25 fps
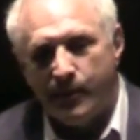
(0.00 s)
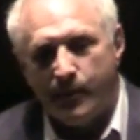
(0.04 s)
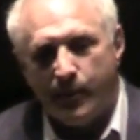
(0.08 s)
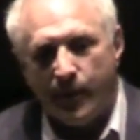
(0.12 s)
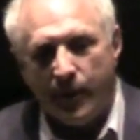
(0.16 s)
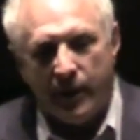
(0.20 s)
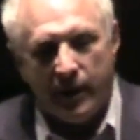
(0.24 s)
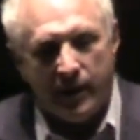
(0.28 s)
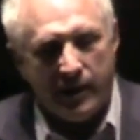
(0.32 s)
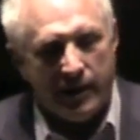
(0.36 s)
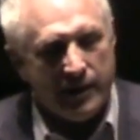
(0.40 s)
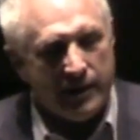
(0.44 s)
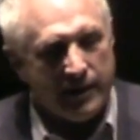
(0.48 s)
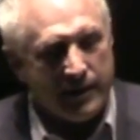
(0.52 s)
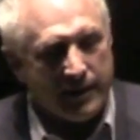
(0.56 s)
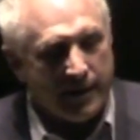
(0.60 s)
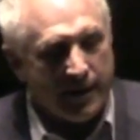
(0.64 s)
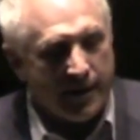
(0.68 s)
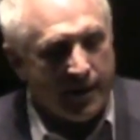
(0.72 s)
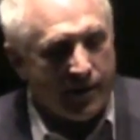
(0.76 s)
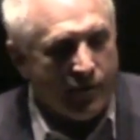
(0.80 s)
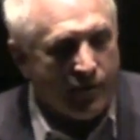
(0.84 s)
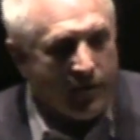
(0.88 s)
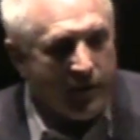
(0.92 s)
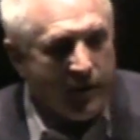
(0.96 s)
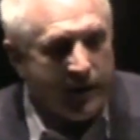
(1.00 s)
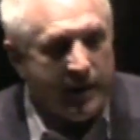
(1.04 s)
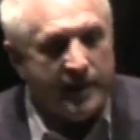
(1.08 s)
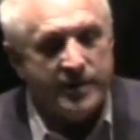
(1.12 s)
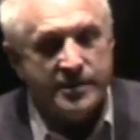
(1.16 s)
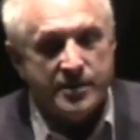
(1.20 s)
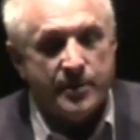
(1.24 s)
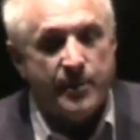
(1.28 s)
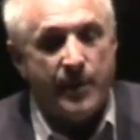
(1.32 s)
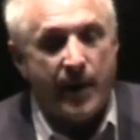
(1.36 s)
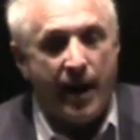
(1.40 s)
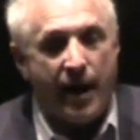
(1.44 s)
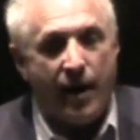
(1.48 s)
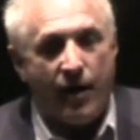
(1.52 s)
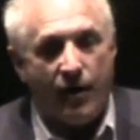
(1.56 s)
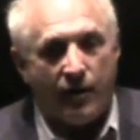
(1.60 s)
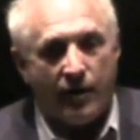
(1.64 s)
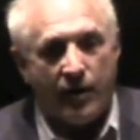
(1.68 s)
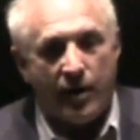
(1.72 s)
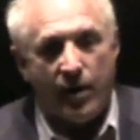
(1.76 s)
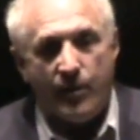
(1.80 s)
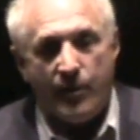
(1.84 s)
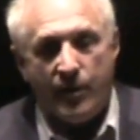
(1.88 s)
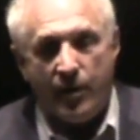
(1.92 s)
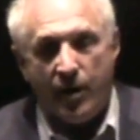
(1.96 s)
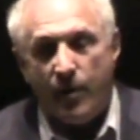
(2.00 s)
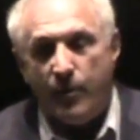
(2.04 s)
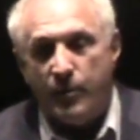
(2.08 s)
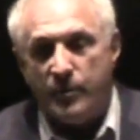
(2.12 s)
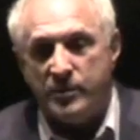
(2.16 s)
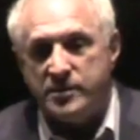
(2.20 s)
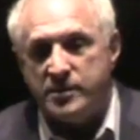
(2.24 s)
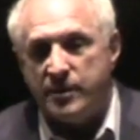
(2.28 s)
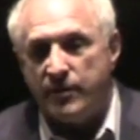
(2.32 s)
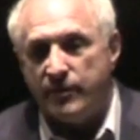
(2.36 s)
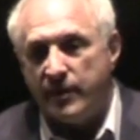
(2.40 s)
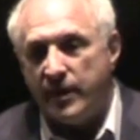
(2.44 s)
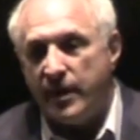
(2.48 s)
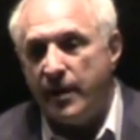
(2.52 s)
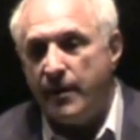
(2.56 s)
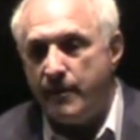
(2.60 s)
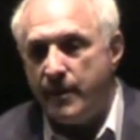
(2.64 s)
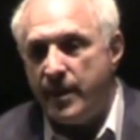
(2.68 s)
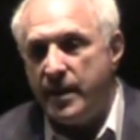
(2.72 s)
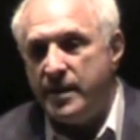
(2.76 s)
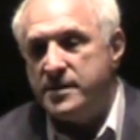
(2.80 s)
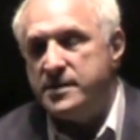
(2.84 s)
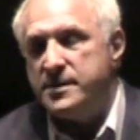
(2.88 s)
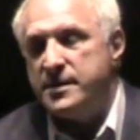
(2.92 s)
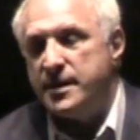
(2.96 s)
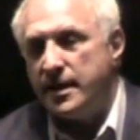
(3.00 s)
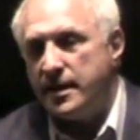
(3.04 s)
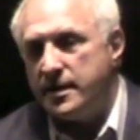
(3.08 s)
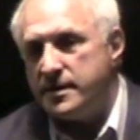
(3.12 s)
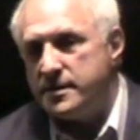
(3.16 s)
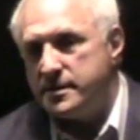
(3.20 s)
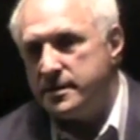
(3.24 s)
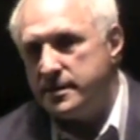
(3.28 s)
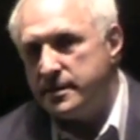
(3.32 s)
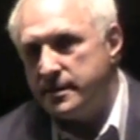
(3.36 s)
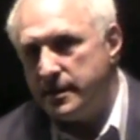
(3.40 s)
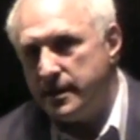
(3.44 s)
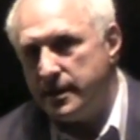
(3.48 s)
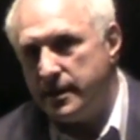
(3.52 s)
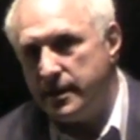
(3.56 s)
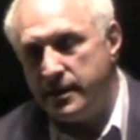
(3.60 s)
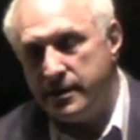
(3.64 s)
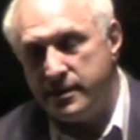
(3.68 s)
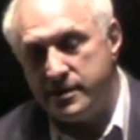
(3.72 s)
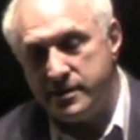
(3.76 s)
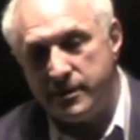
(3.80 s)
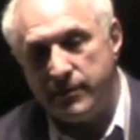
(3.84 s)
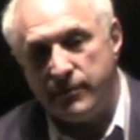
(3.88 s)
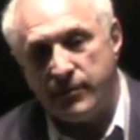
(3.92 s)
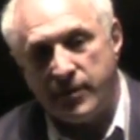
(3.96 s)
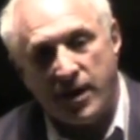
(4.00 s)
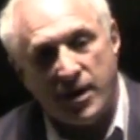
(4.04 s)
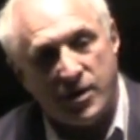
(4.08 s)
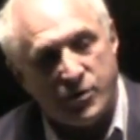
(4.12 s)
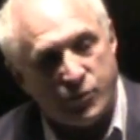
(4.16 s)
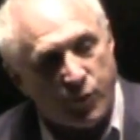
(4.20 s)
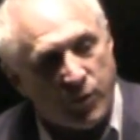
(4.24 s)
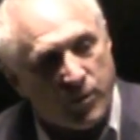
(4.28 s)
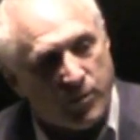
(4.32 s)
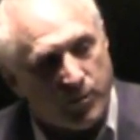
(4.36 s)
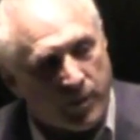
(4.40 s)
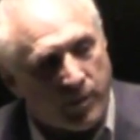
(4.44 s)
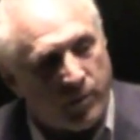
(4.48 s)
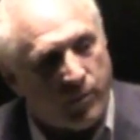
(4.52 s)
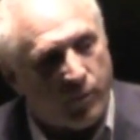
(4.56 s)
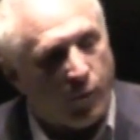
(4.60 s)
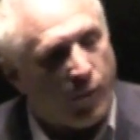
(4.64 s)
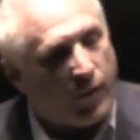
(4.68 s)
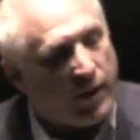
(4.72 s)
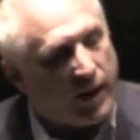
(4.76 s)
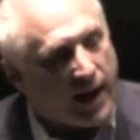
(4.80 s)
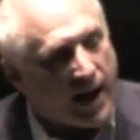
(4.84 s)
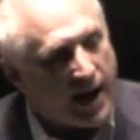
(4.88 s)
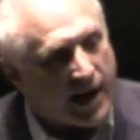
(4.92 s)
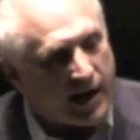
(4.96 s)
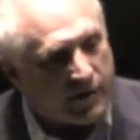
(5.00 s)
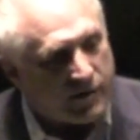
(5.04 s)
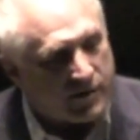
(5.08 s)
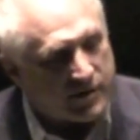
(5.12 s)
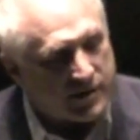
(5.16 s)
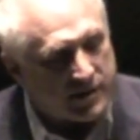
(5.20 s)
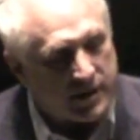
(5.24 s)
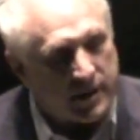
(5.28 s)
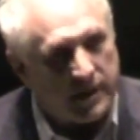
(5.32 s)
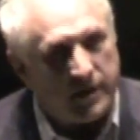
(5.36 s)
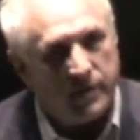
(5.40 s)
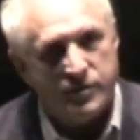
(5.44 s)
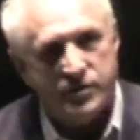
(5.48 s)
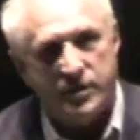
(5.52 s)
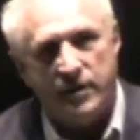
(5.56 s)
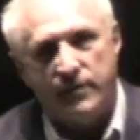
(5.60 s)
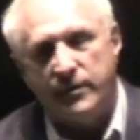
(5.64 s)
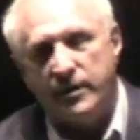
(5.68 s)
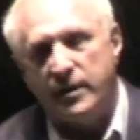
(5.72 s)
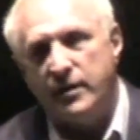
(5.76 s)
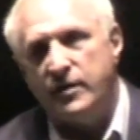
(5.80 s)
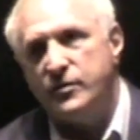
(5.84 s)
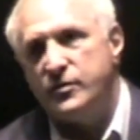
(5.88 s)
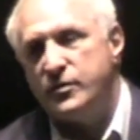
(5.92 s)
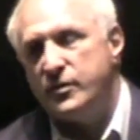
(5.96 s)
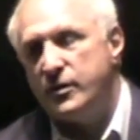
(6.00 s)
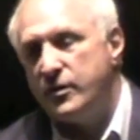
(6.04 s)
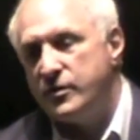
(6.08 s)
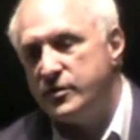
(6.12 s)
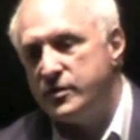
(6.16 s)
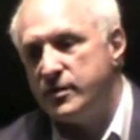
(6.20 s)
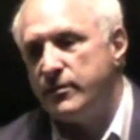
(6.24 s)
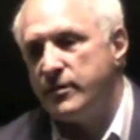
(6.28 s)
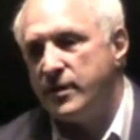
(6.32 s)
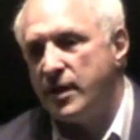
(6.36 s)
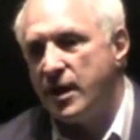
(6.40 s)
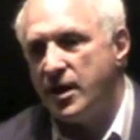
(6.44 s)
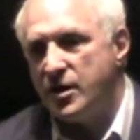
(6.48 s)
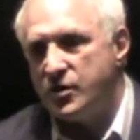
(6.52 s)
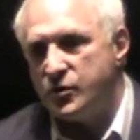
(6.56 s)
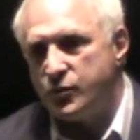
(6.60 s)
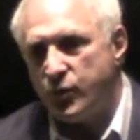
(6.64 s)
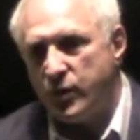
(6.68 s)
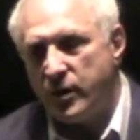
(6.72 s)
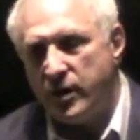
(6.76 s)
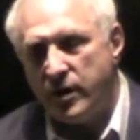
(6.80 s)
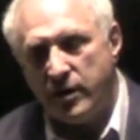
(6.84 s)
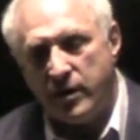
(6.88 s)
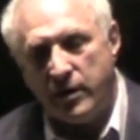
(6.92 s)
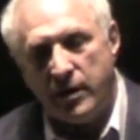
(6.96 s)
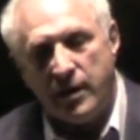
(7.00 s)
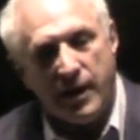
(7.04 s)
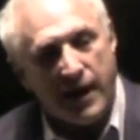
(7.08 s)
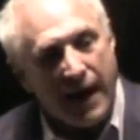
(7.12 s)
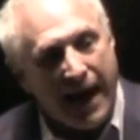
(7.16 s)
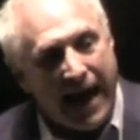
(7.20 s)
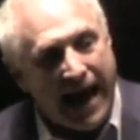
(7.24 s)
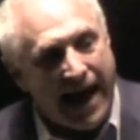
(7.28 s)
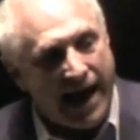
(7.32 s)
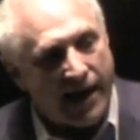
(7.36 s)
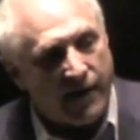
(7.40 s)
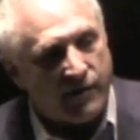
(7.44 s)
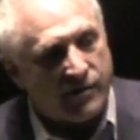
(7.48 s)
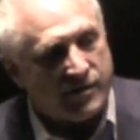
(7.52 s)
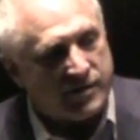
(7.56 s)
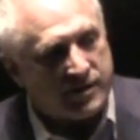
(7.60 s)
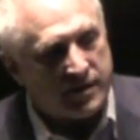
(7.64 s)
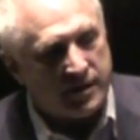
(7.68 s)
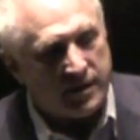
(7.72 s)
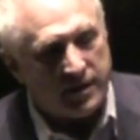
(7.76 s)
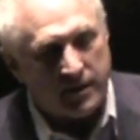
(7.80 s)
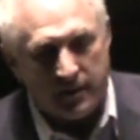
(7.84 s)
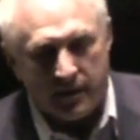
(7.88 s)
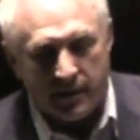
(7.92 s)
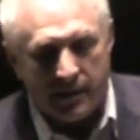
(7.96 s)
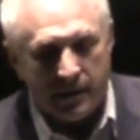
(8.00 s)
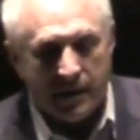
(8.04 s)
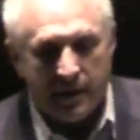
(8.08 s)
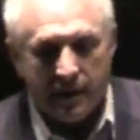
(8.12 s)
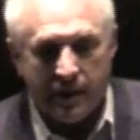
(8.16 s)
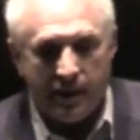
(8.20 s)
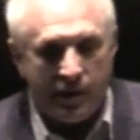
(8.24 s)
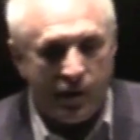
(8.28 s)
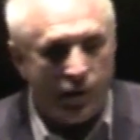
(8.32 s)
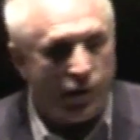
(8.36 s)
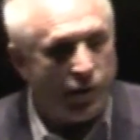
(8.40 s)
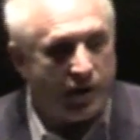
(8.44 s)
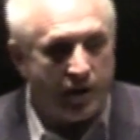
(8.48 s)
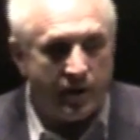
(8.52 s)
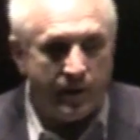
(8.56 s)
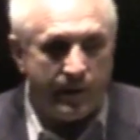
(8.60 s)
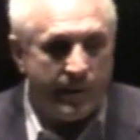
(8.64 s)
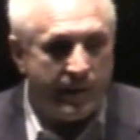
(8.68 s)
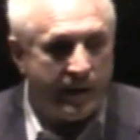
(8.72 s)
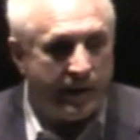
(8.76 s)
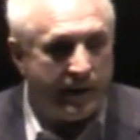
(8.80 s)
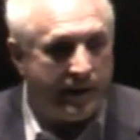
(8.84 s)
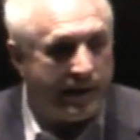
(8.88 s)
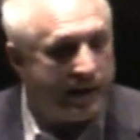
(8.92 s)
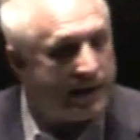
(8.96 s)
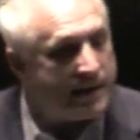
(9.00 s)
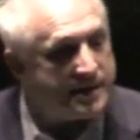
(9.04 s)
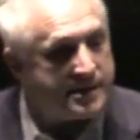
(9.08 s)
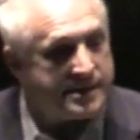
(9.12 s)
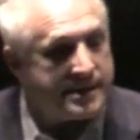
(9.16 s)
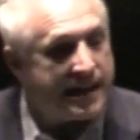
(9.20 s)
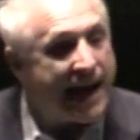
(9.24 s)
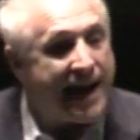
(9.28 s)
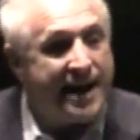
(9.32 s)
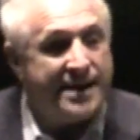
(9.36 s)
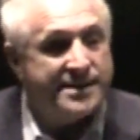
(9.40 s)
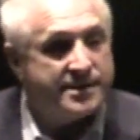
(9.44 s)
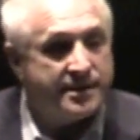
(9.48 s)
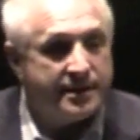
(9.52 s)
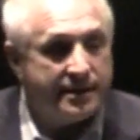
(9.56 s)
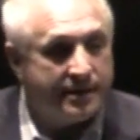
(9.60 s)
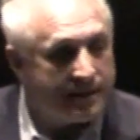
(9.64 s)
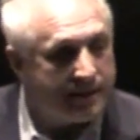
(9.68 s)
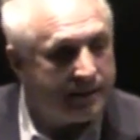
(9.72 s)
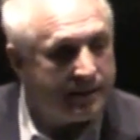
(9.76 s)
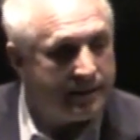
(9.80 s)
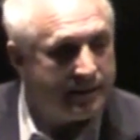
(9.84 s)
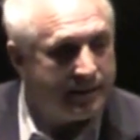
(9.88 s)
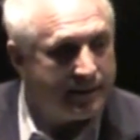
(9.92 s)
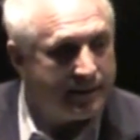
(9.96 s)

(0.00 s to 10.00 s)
but it really is about coming up with something that makes sense, and sometimes with pinpoint accuracy, sometimes with accuracy. You could be an assassin.